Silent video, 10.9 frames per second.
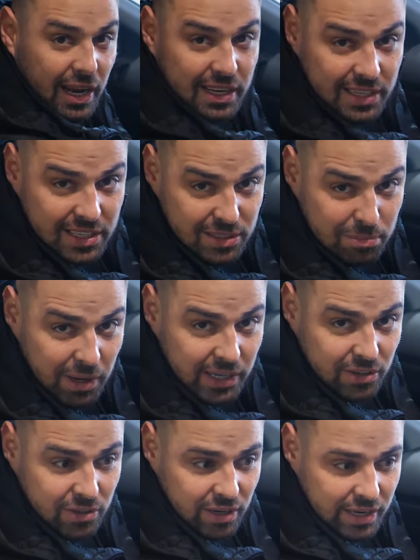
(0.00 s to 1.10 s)
it needs a bloody
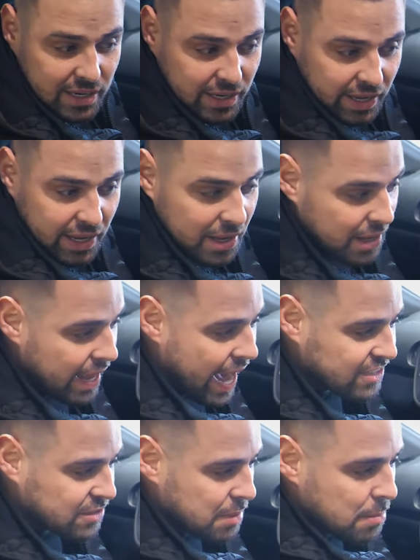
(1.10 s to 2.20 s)
good cleaning there.
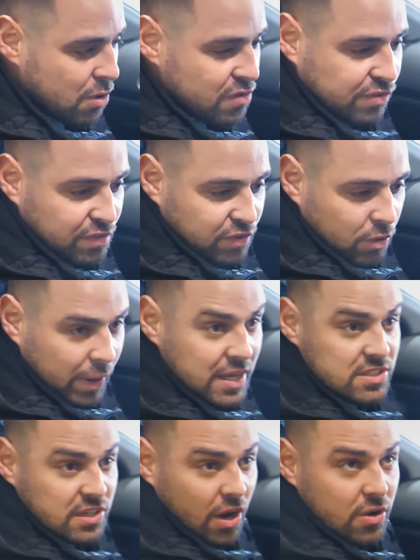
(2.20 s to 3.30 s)
Hasn't been moved for a few weeks,
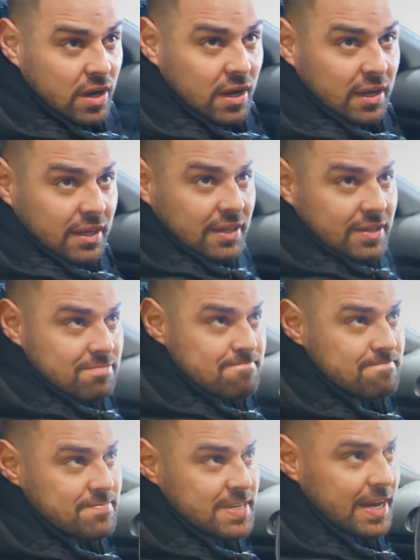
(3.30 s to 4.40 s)
so
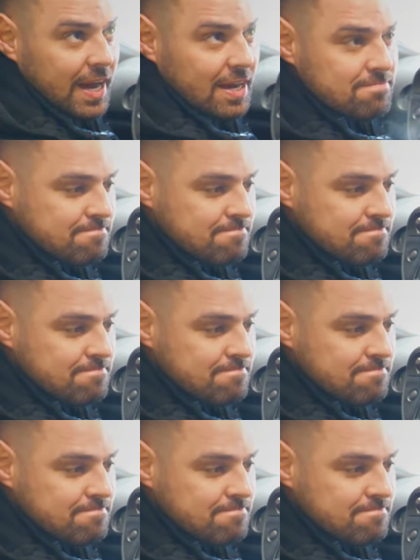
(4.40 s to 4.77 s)
yeah.